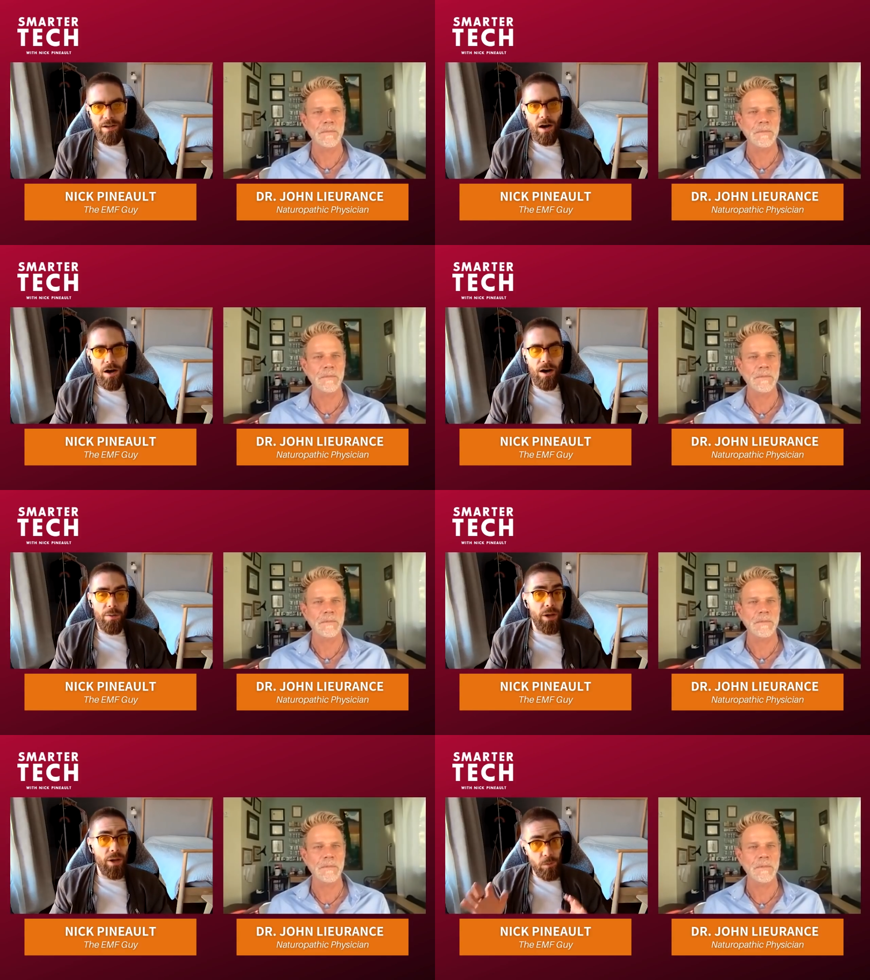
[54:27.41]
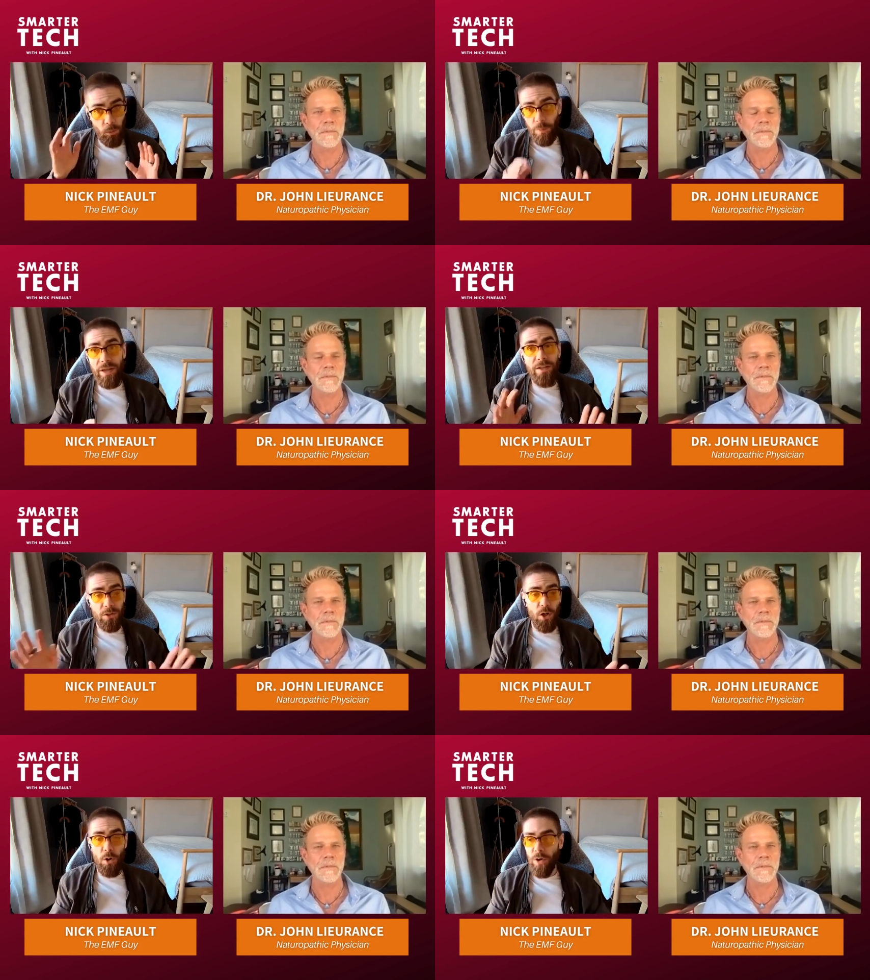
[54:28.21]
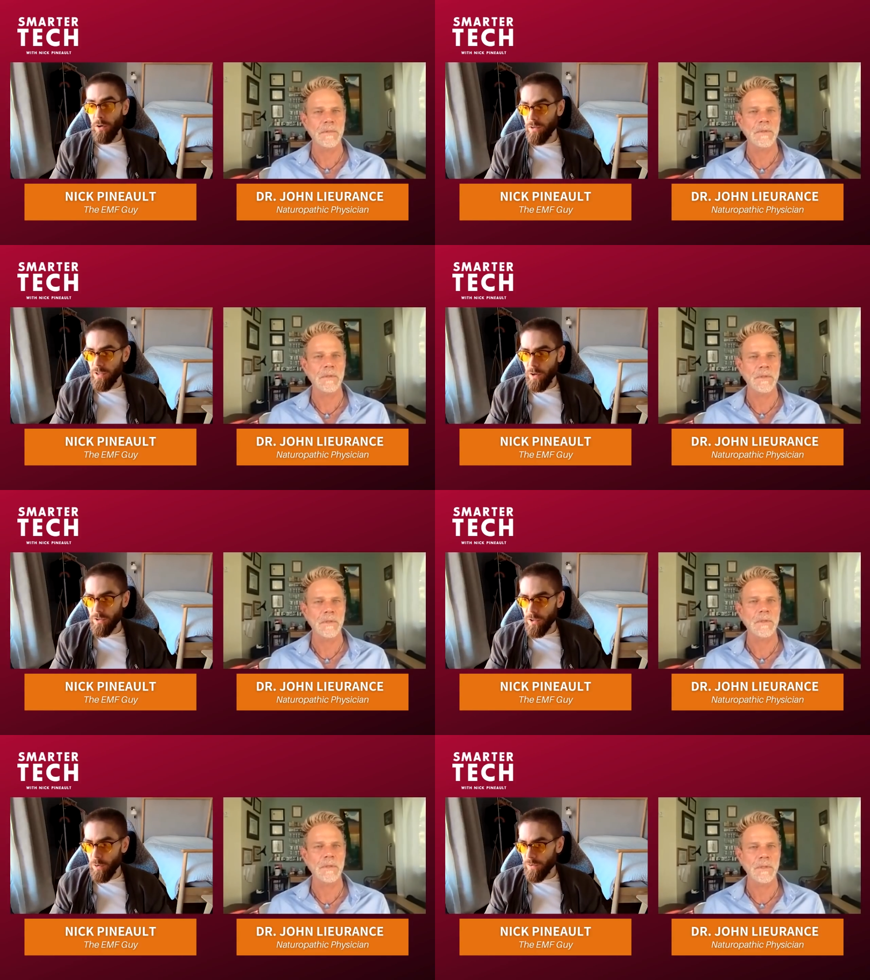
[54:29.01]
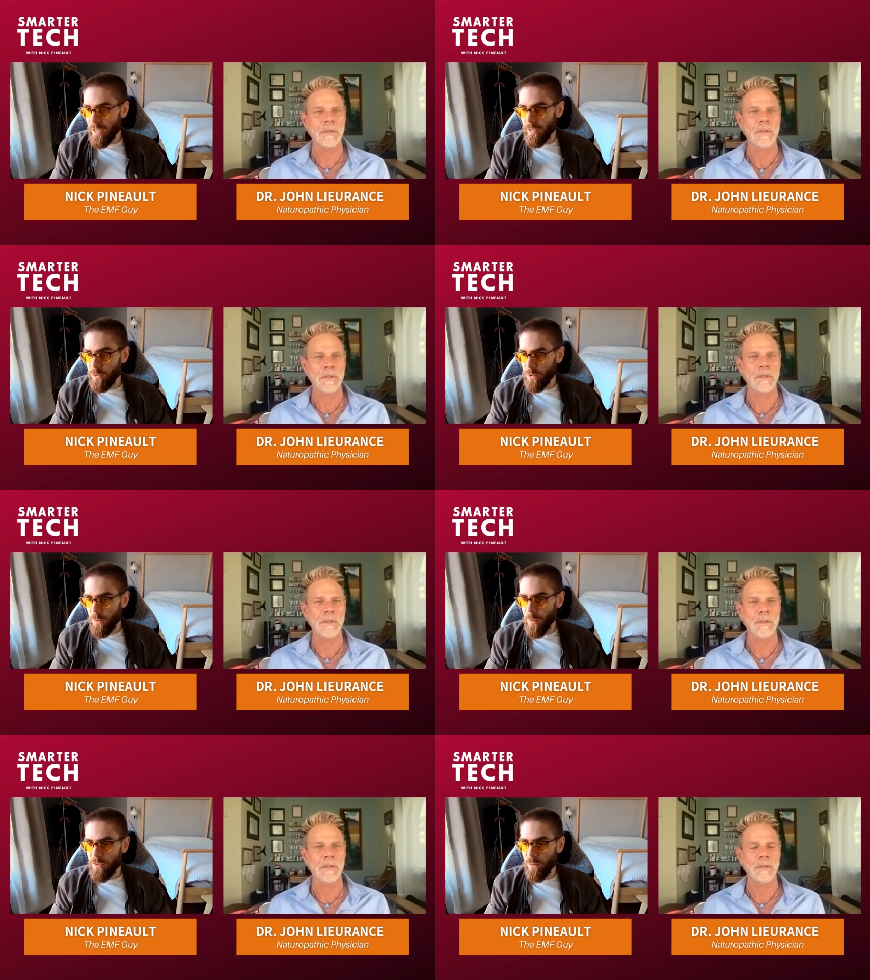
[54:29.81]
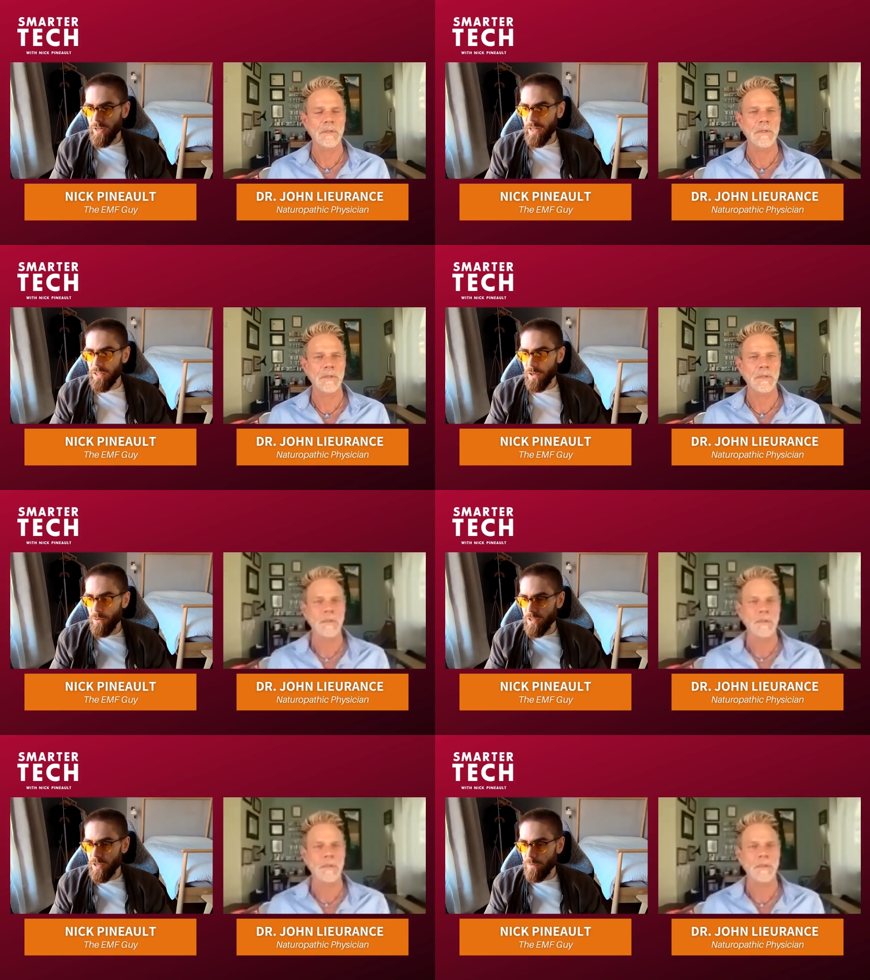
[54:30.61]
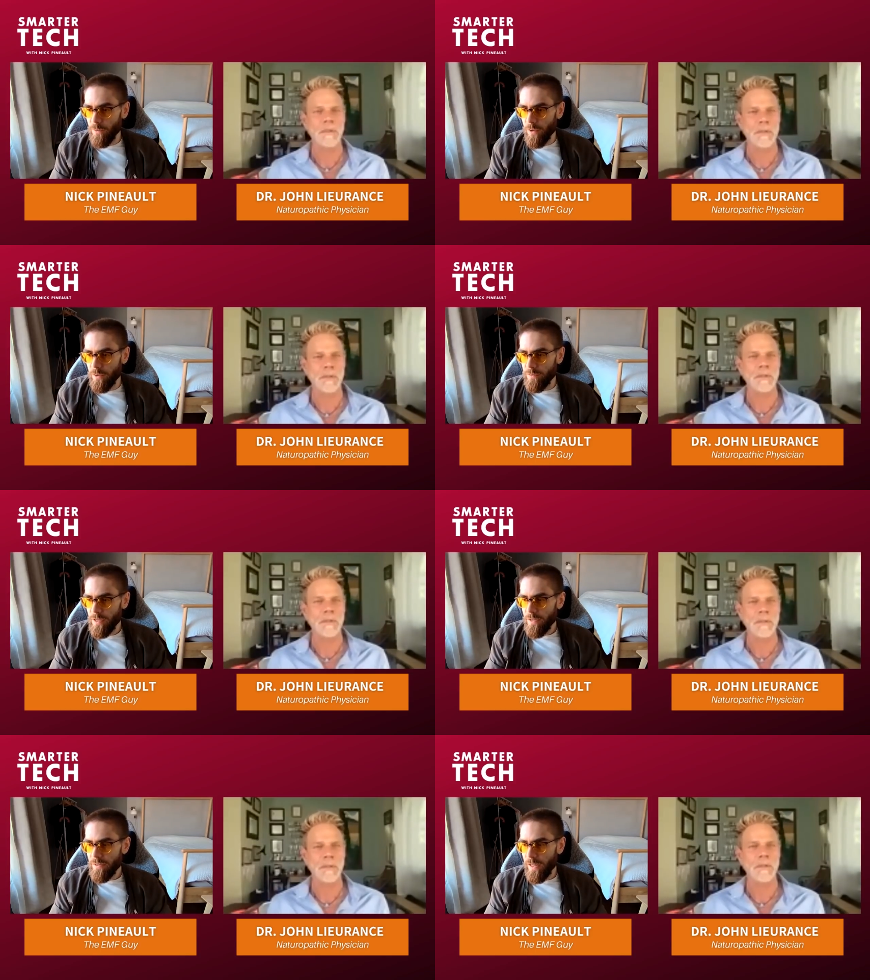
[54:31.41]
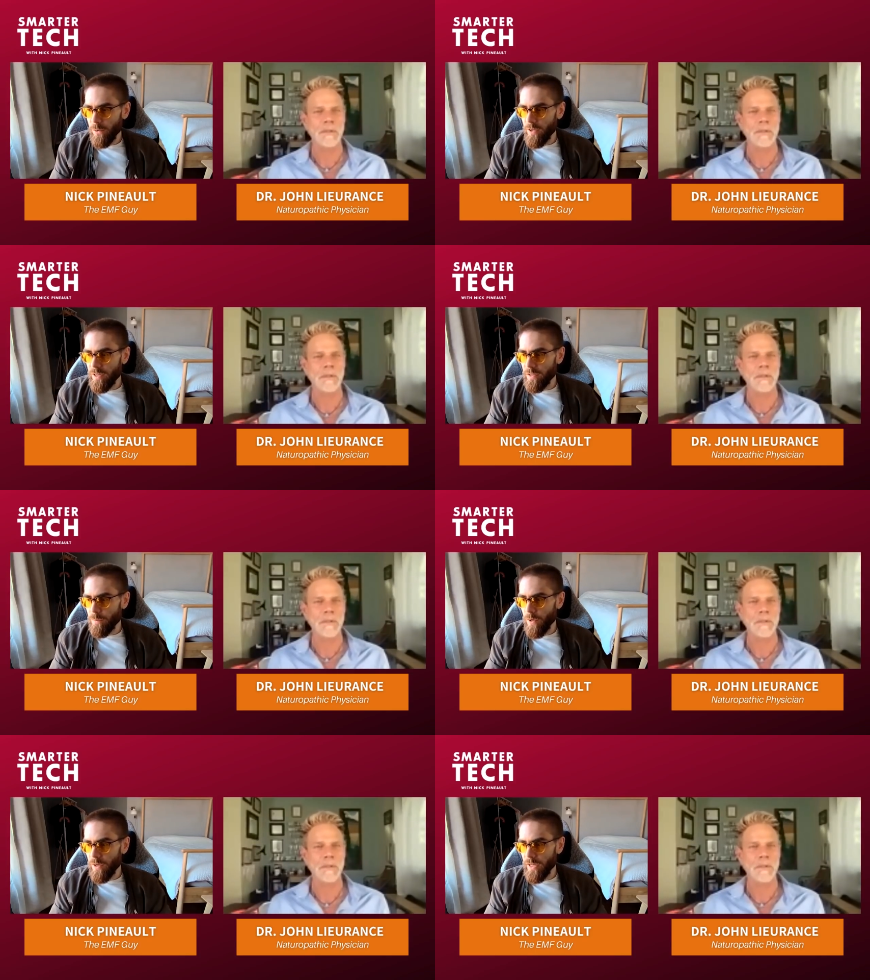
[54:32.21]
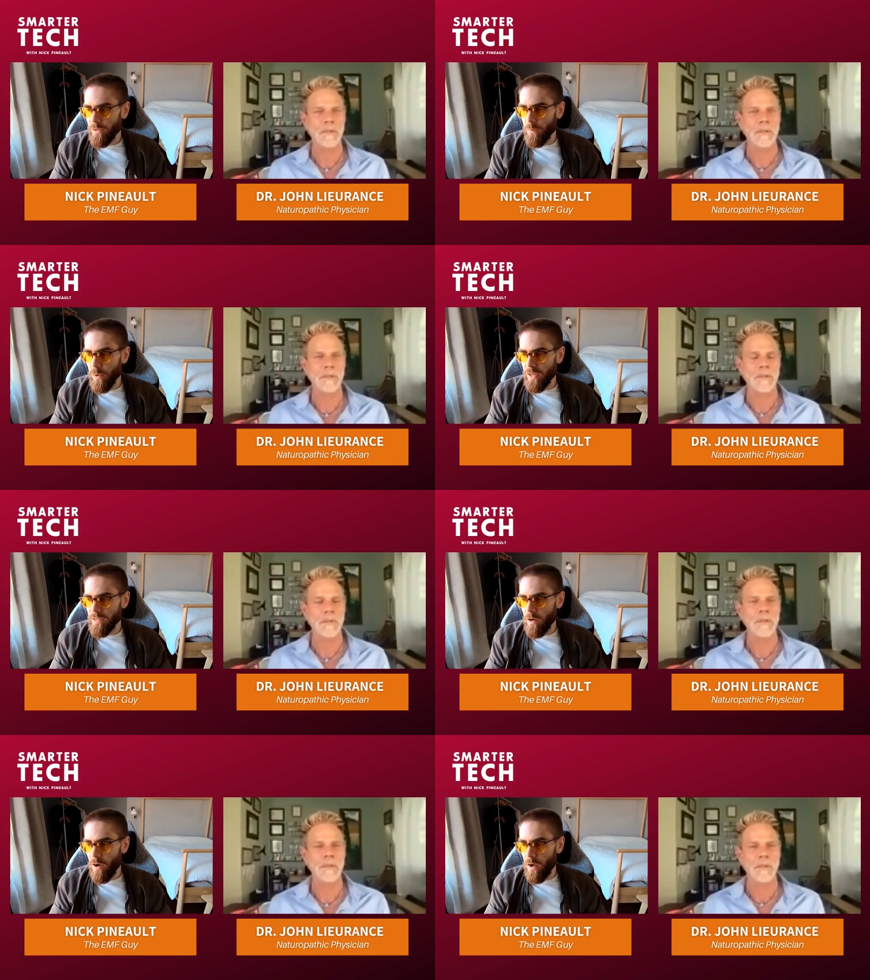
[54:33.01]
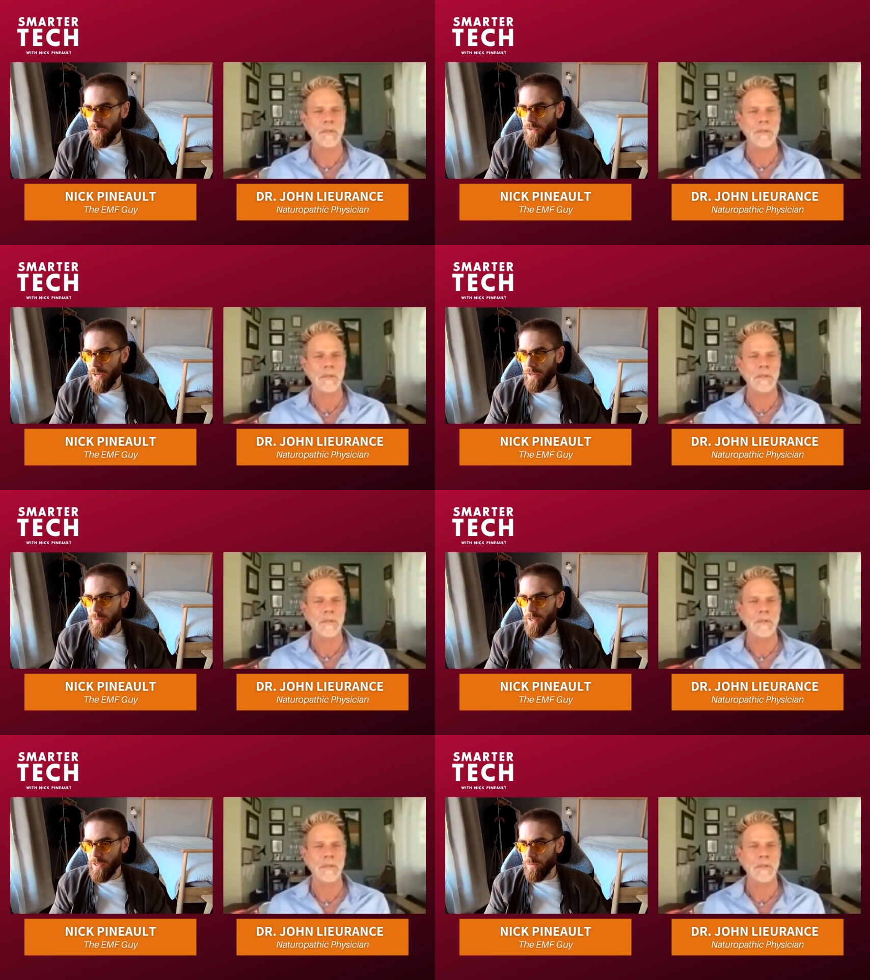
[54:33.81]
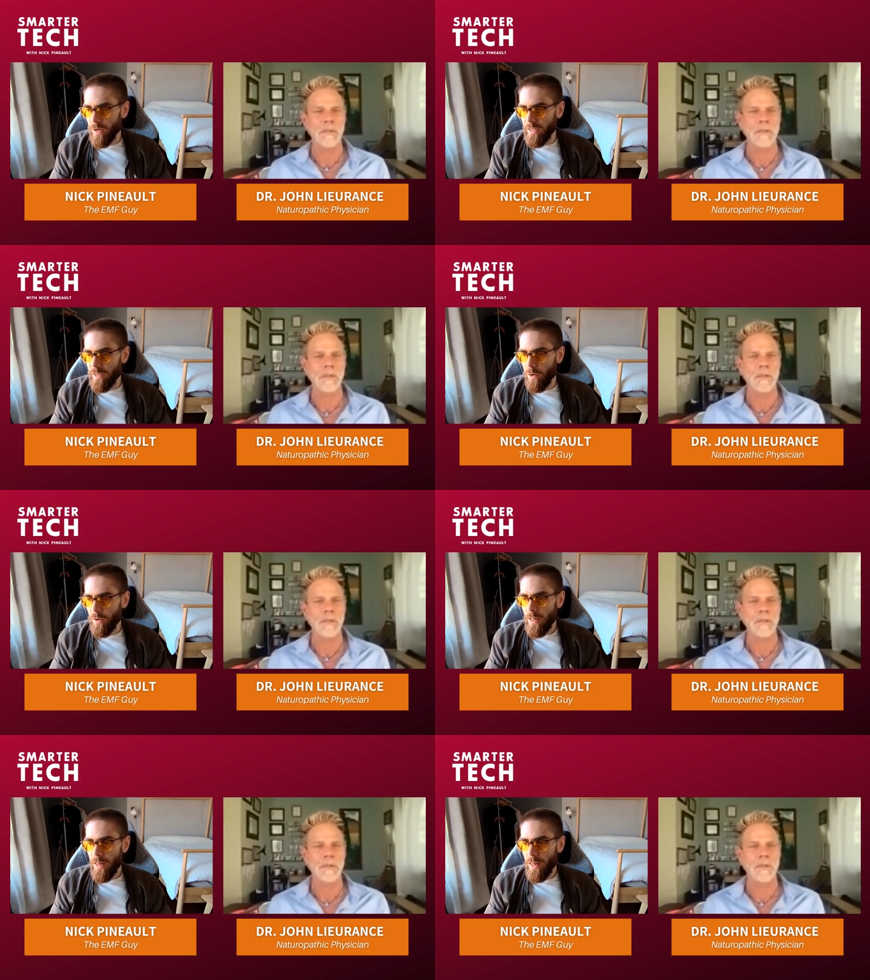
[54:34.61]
Speaker 1: Uh, it will be in the show notes though. So thank you so much for that generous offer of downloading the book. And your book is called uh, I've got it right here: